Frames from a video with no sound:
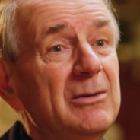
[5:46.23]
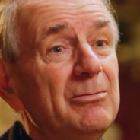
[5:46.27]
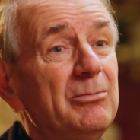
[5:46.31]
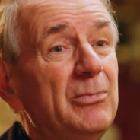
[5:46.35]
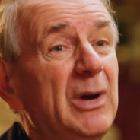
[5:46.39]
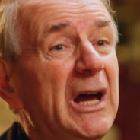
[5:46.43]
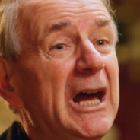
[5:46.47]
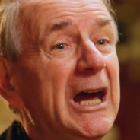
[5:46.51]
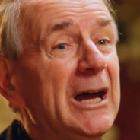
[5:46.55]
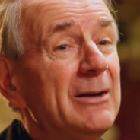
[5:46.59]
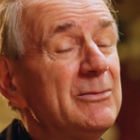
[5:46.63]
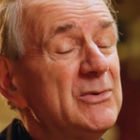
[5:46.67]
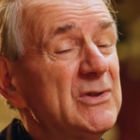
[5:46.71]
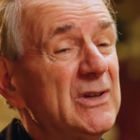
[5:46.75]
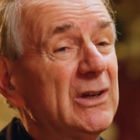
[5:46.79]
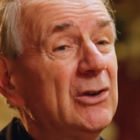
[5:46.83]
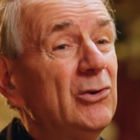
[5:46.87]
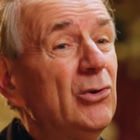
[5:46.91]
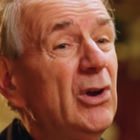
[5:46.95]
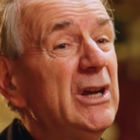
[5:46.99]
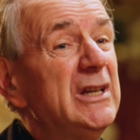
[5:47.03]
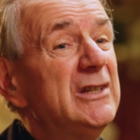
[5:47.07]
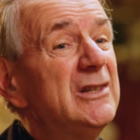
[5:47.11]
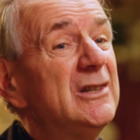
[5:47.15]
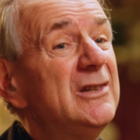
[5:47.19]
perhaps a
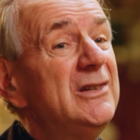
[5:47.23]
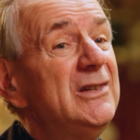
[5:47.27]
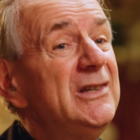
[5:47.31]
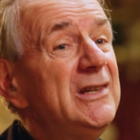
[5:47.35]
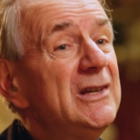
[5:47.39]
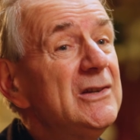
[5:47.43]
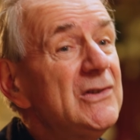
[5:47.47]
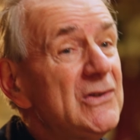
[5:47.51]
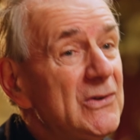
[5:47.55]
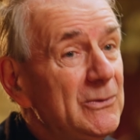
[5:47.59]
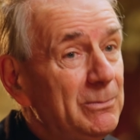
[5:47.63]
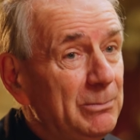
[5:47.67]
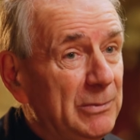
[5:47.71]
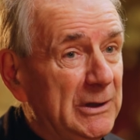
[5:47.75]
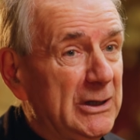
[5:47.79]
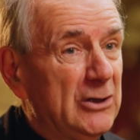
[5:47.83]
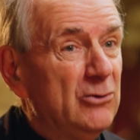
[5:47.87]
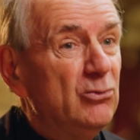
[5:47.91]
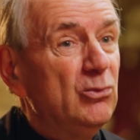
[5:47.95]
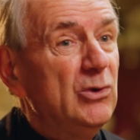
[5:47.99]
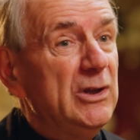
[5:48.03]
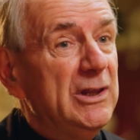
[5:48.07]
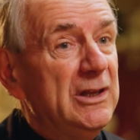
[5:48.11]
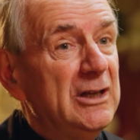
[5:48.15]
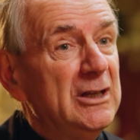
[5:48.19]
greater
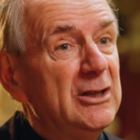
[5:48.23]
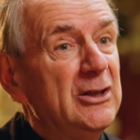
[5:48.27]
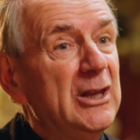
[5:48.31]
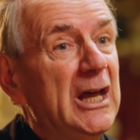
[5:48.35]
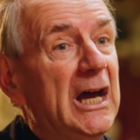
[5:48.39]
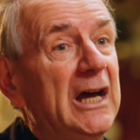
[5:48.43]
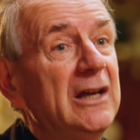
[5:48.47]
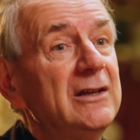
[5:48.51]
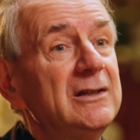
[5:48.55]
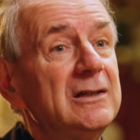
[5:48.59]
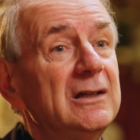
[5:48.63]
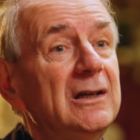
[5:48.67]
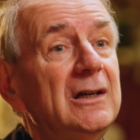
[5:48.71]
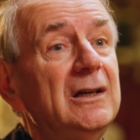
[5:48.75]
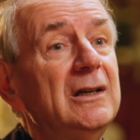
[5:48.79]
discipline within that